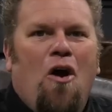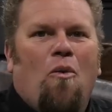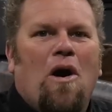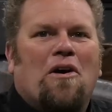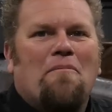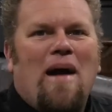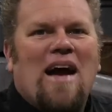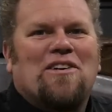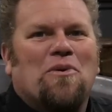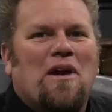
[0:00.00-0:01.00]
Welcome
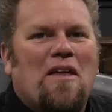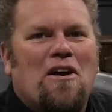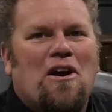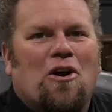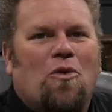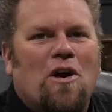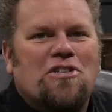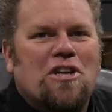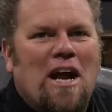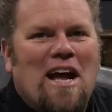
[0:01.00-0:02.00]
back to another
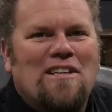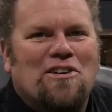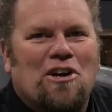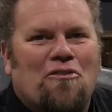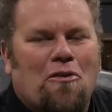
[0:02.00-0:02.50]
question and answer